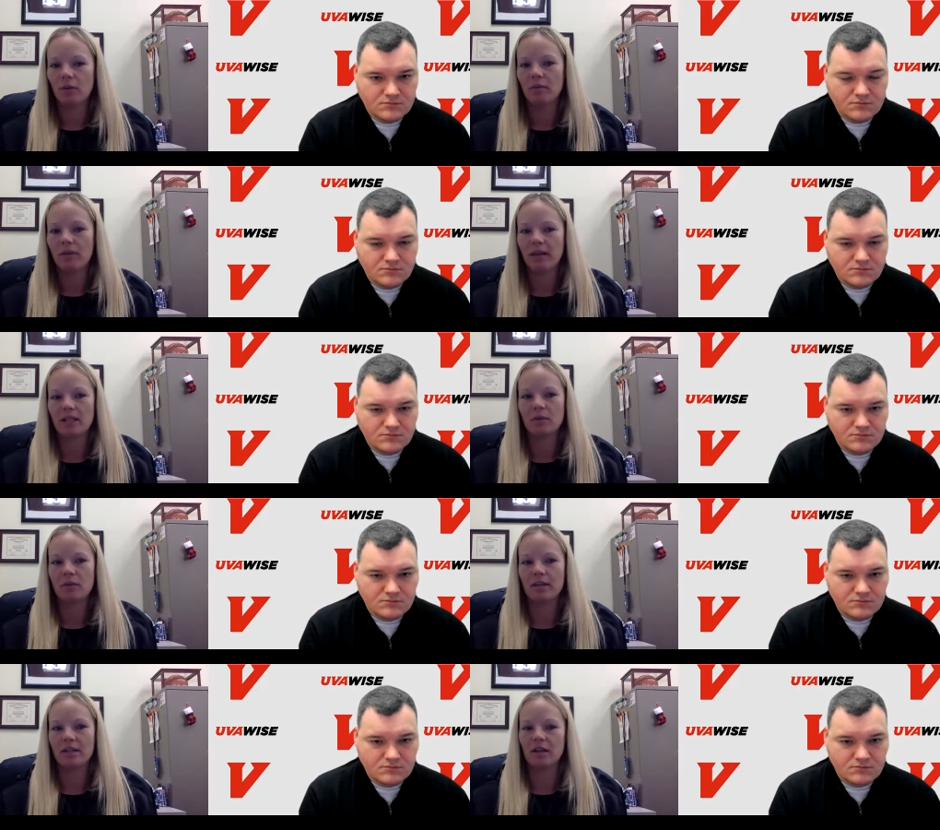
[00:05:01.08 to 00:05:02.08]
Speaker 1: with
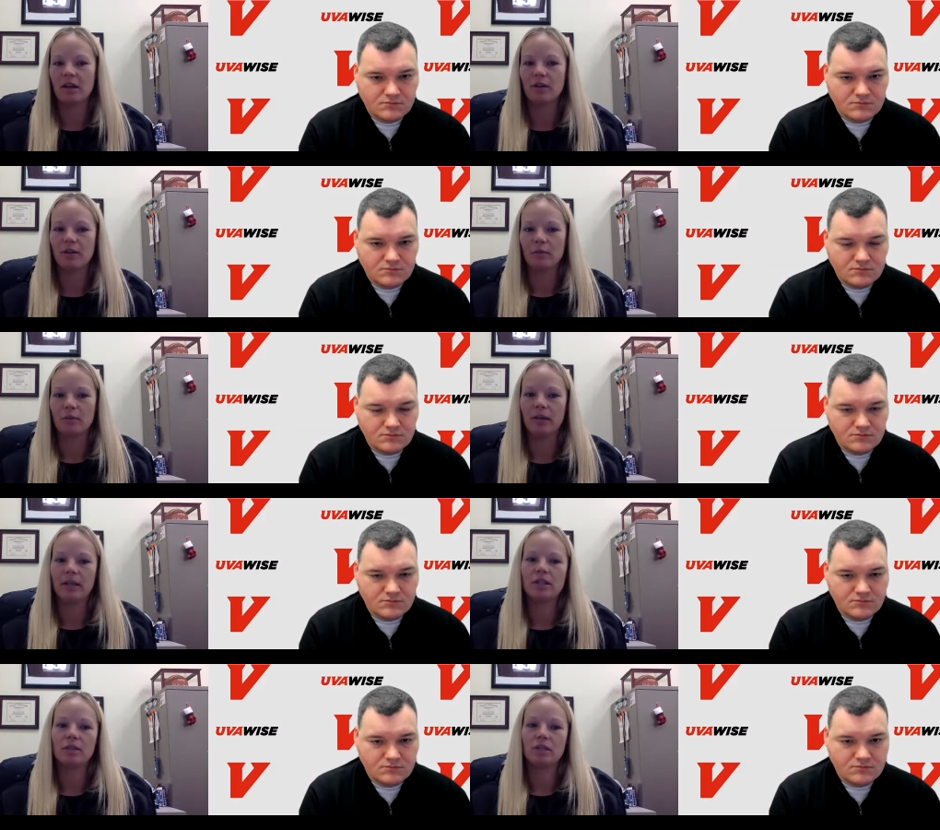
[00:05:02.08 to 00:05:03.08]
basketball, it's a lot on their
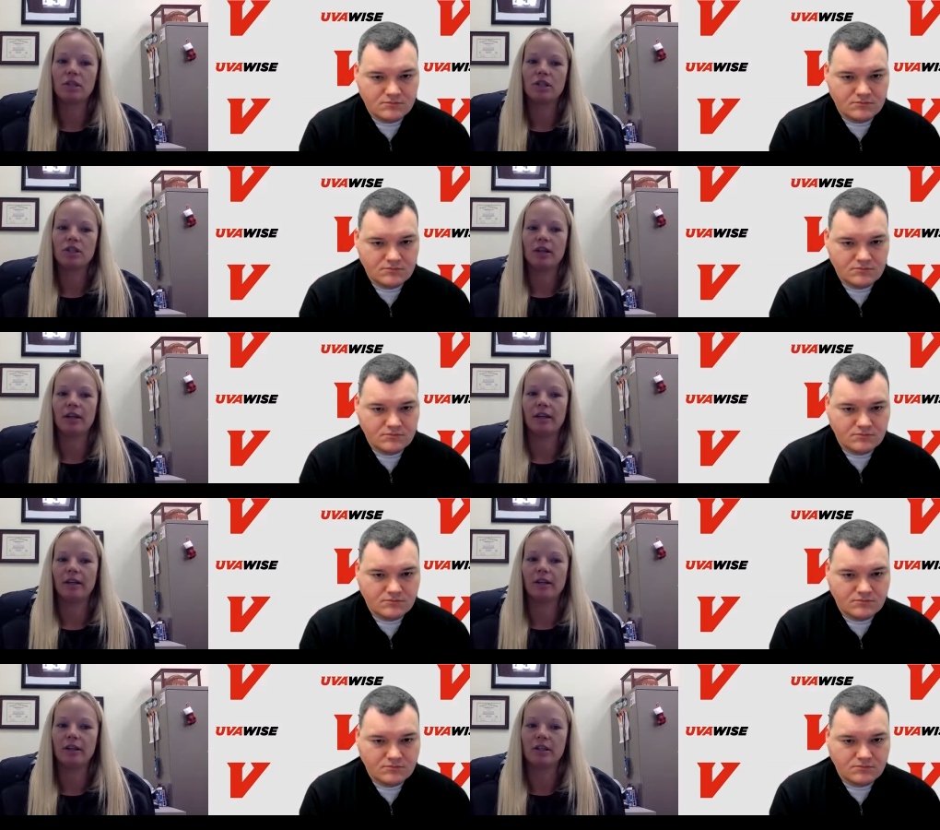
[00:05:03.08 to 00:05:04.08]
plate. So we just try to
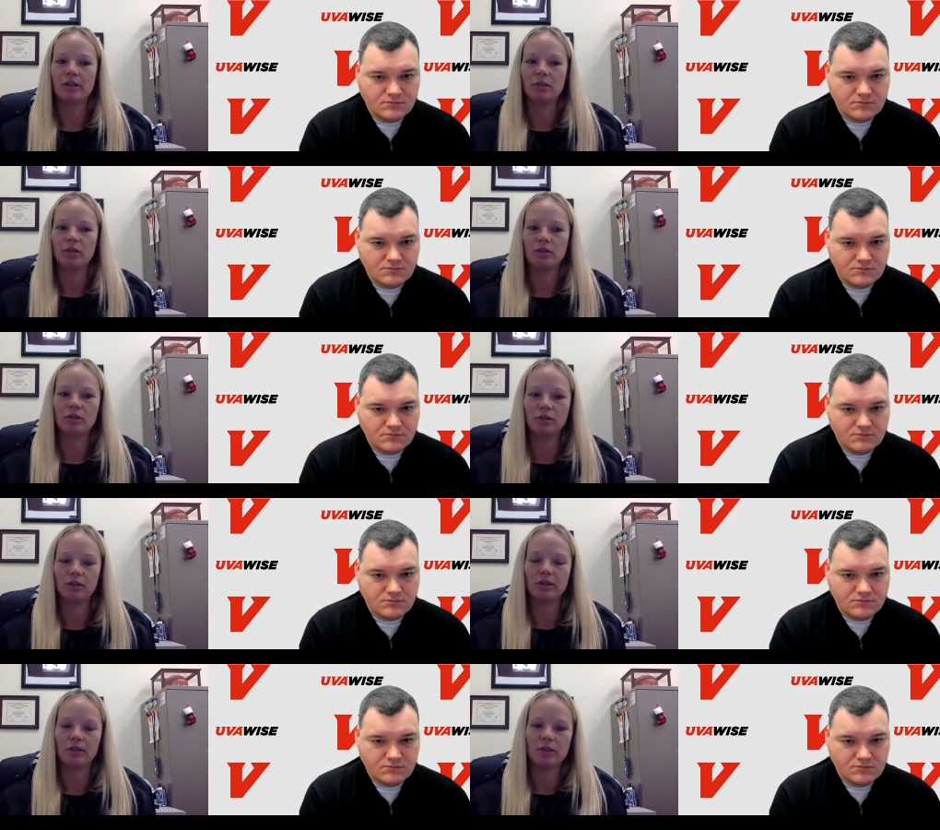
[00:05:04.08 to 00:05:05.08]
encourage them to use their
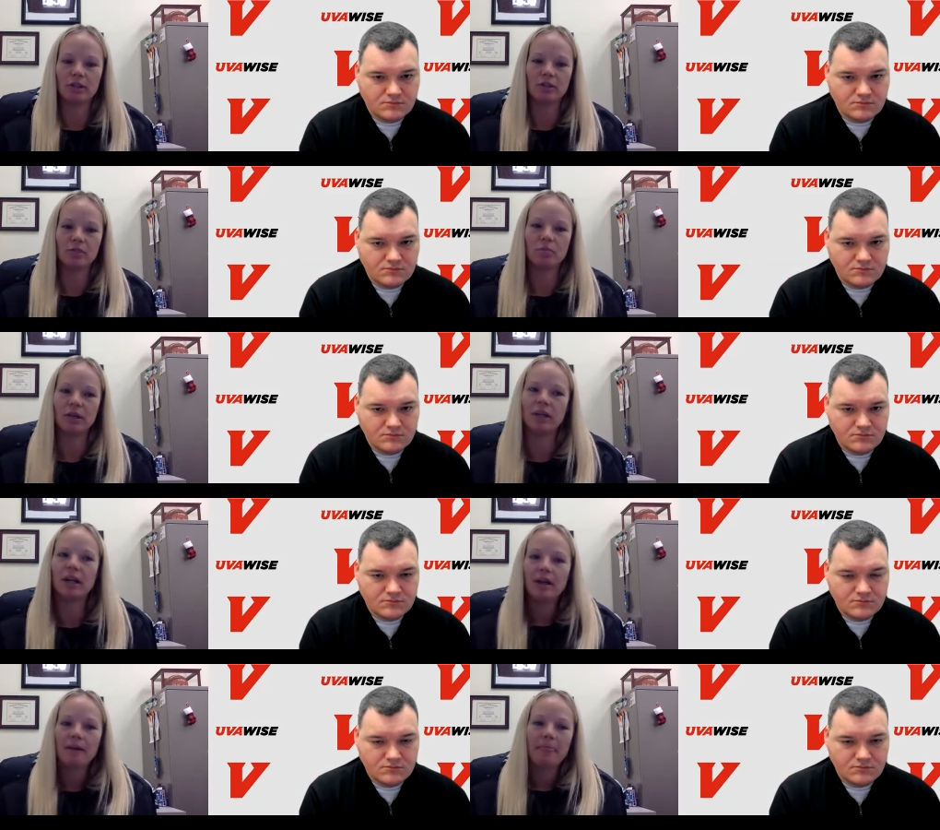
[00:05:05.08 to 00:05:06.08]
resources. But,
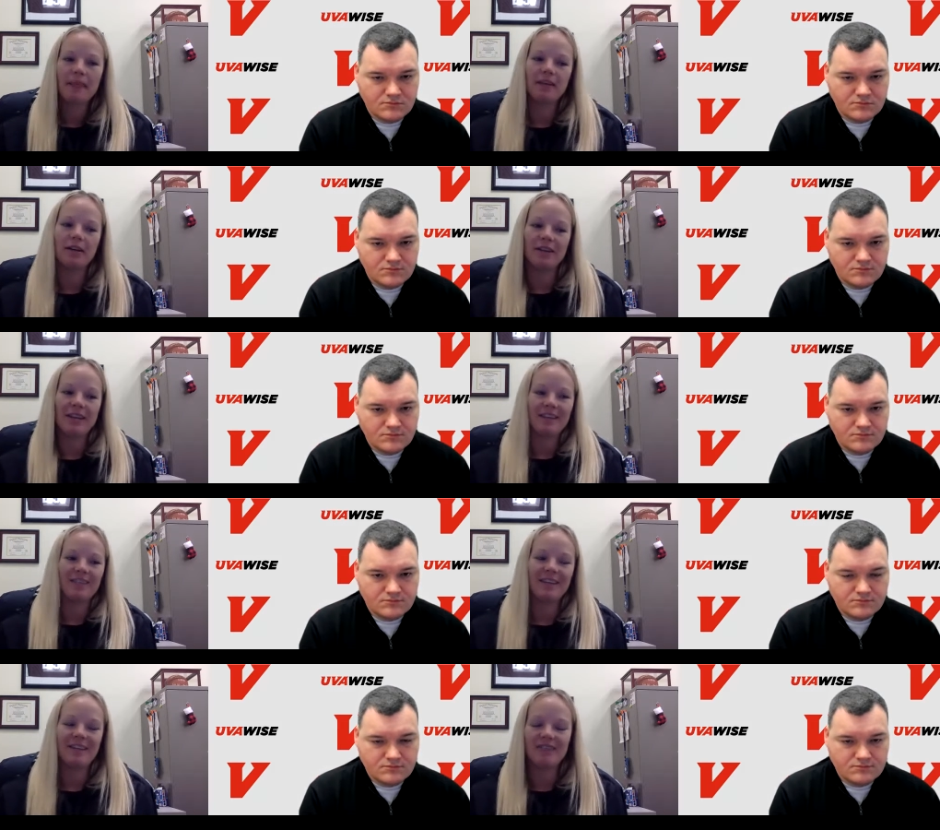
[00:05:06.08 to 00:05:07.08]
you know,
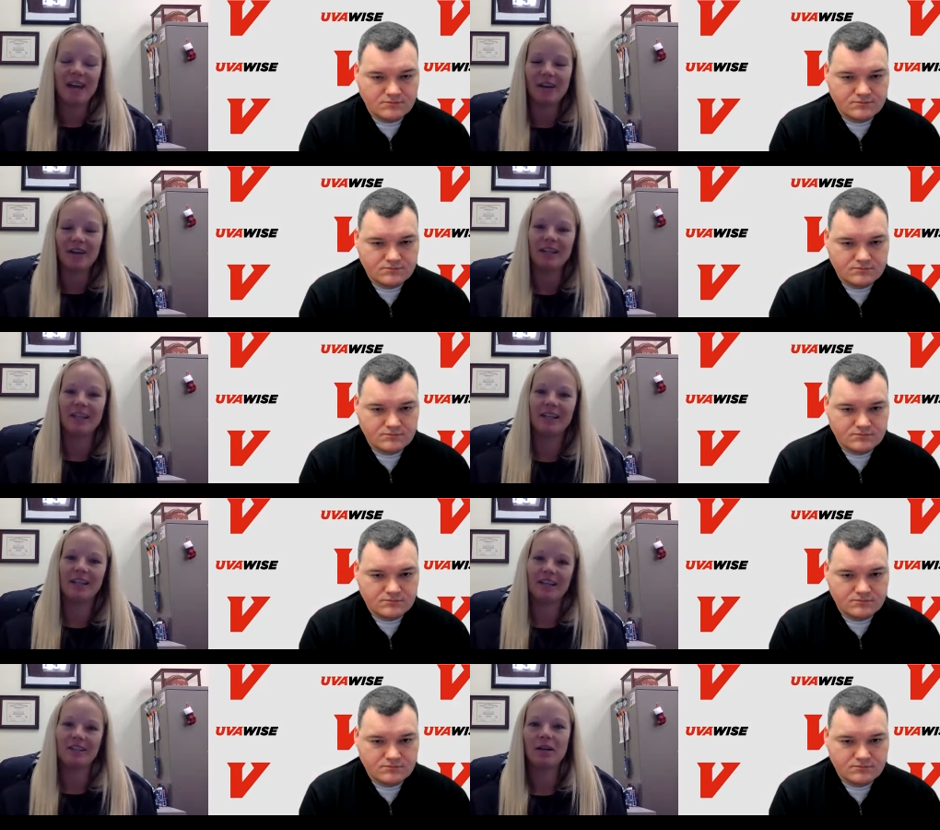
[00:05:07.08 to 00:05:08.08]
they they've dialed in,
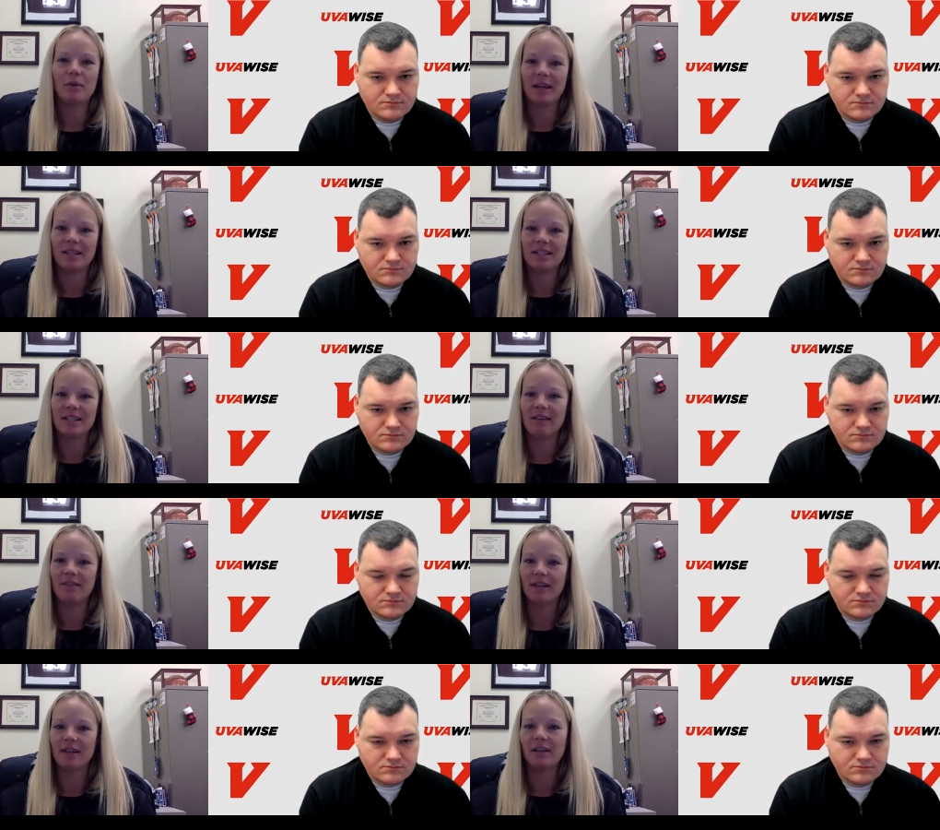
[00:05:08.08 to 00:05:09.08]
and like you said, we had
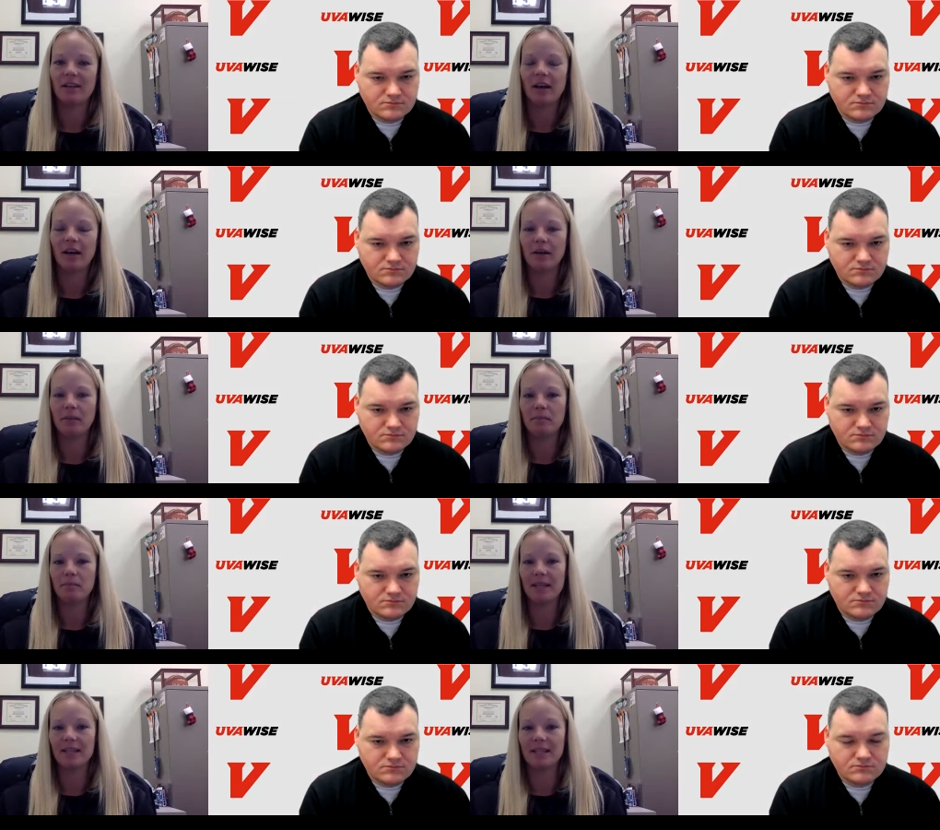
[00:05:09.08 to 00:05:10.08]
seven um,
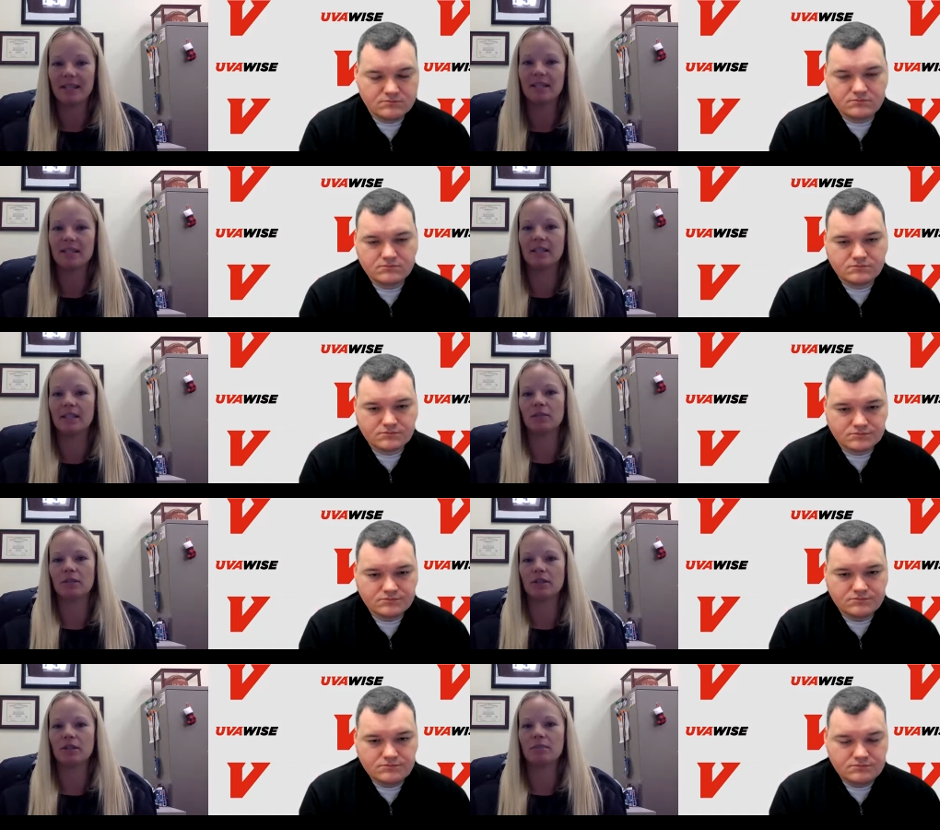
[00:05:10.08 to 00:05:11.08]
make dean's list,
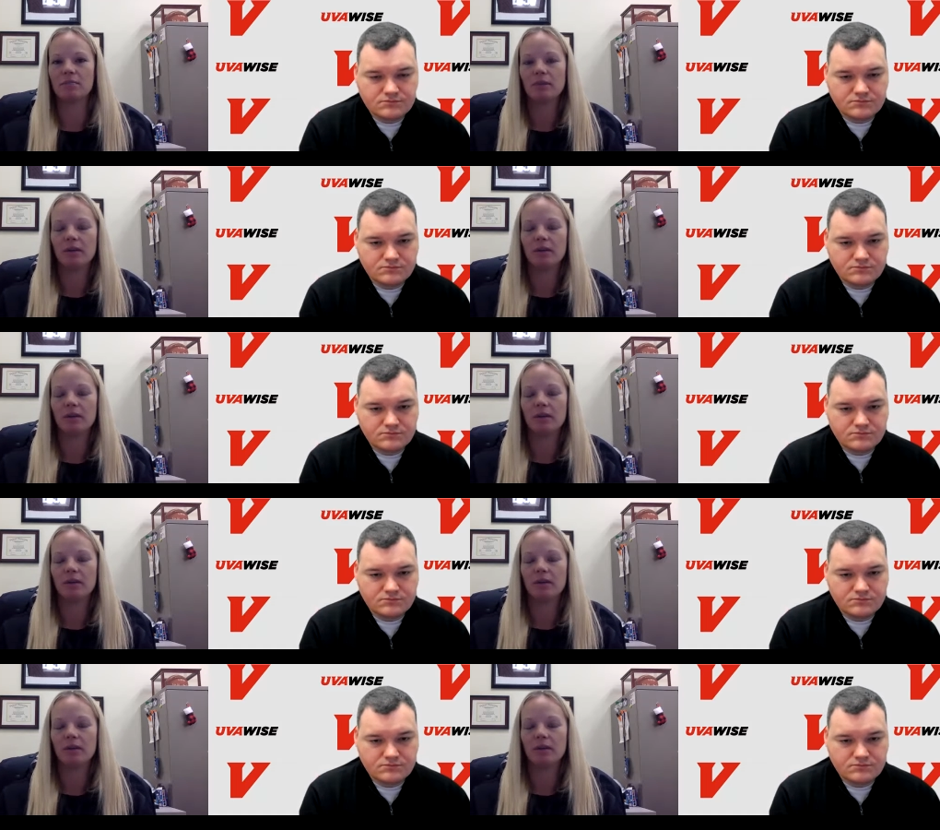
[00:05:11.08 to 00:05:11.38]
which is